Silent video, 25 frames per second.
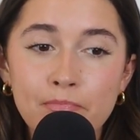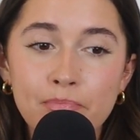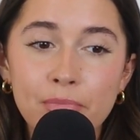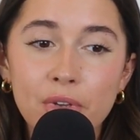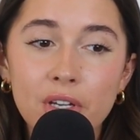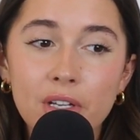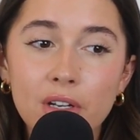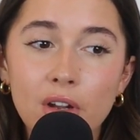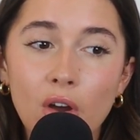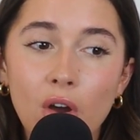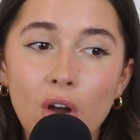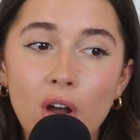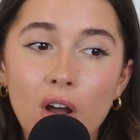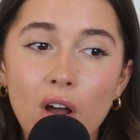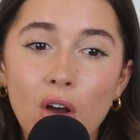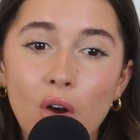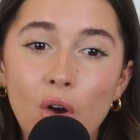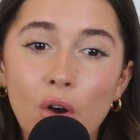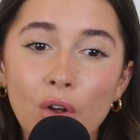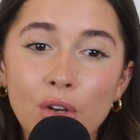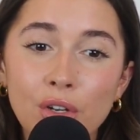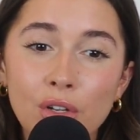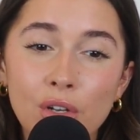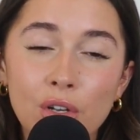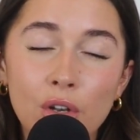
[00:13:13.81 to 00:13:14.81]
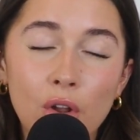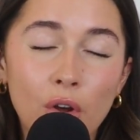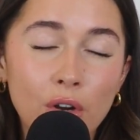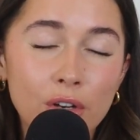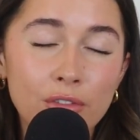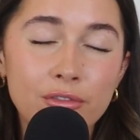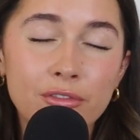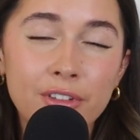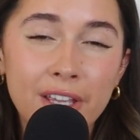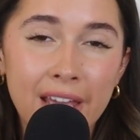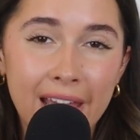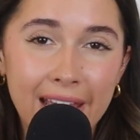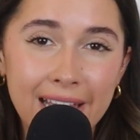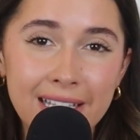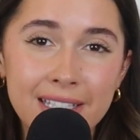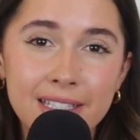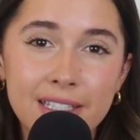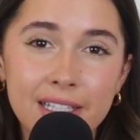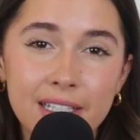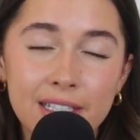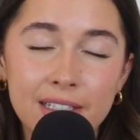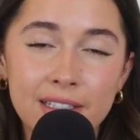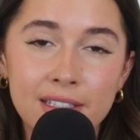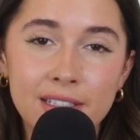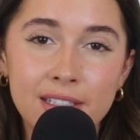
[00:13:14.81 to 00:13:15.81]
But on a lot of
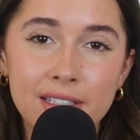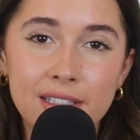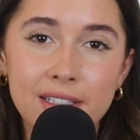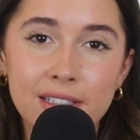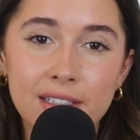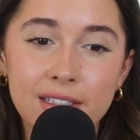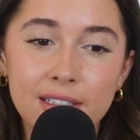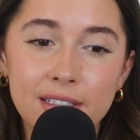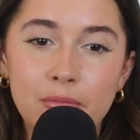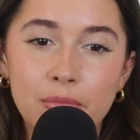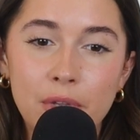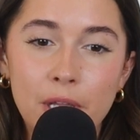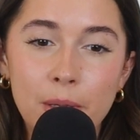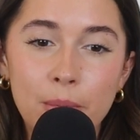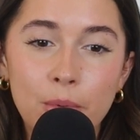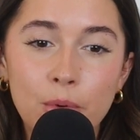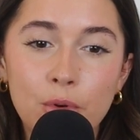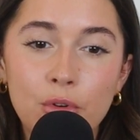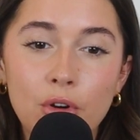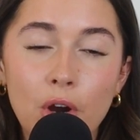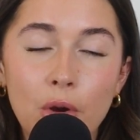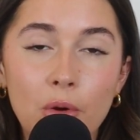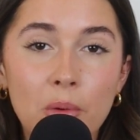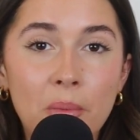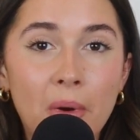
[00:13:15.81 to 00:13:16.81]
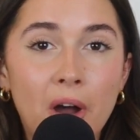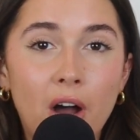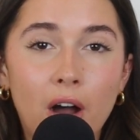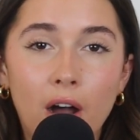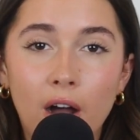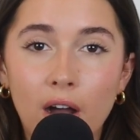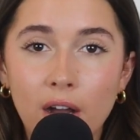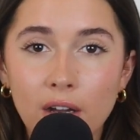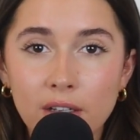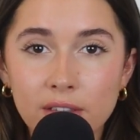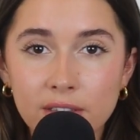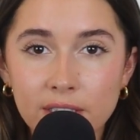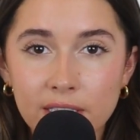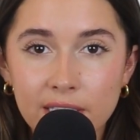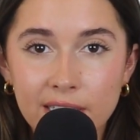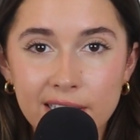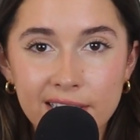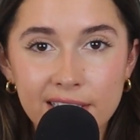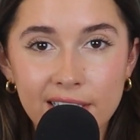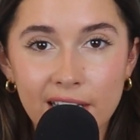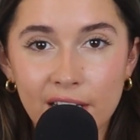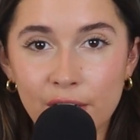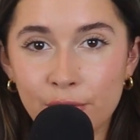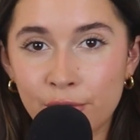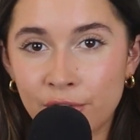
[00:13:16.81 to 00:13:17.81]
cases, people grow apart
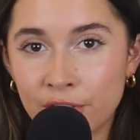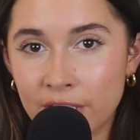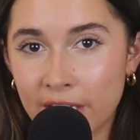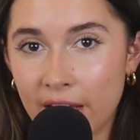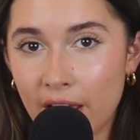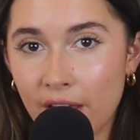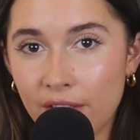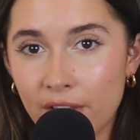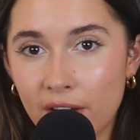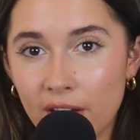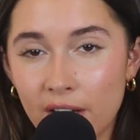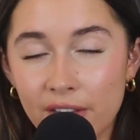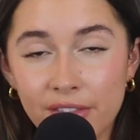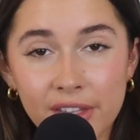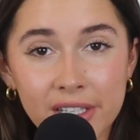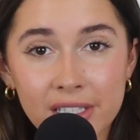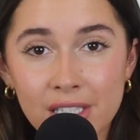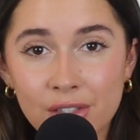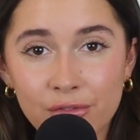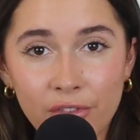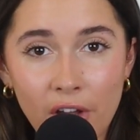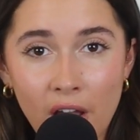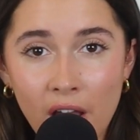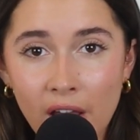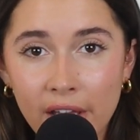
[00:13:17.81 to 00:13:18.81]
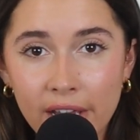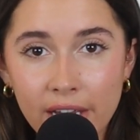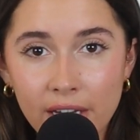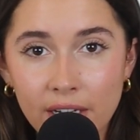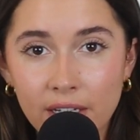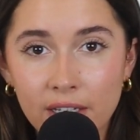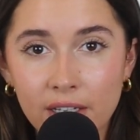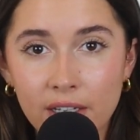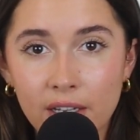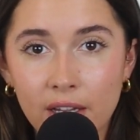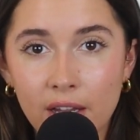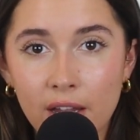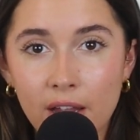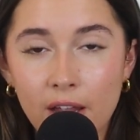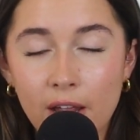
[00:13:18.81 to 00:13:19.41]
instead of together. And that's fine.